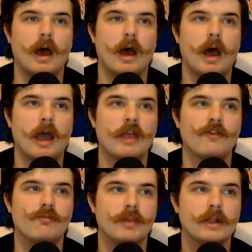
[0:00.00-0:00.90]
I
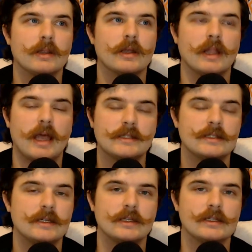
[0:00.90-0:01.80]
have been a little
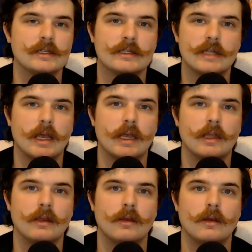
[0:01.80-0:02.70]
hesitant to
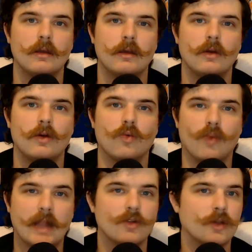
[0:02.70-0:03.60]
say
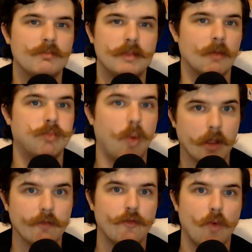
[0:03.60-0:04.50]
Randall can be a
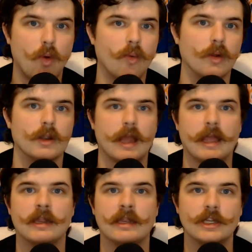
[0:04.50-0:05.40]
point forward
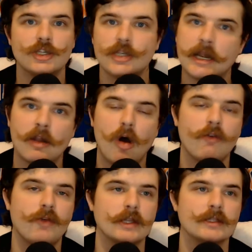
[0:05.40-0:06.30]
and initiate an
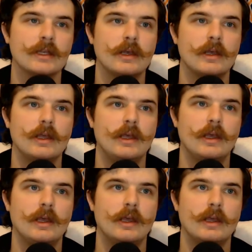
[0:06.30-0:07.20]
offense
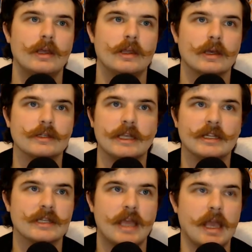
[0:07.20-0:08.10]
because he
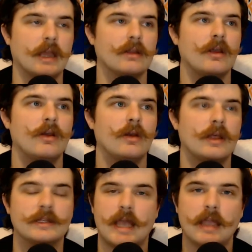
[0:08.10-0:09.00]
just can't.
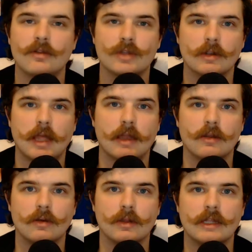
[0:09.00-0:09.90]
His handles aren't that
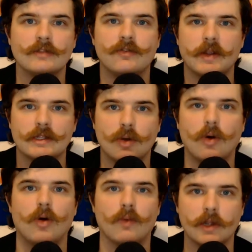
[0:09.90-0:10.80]
good. He's very
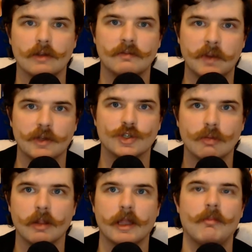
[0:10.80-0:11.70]
tall. When you're
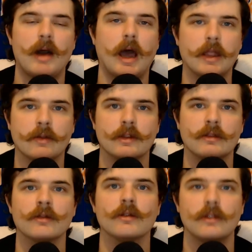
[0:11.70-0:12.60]
dribbling up higher,
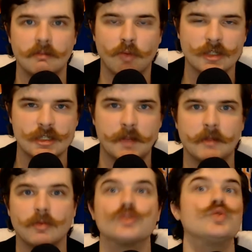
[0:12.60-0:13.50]
you're more
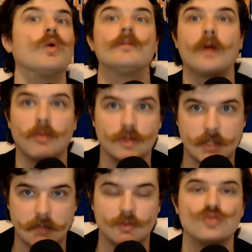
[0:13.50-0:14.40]
susceptible to a double
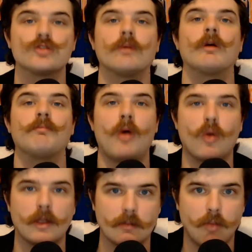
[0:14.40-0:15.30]
team, to someone
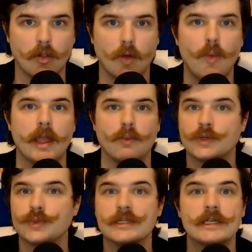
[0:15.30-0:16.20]
poking the ball away,
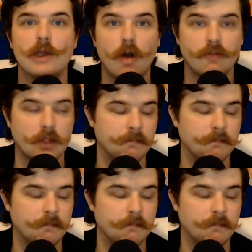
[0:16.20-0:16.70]
which we see often.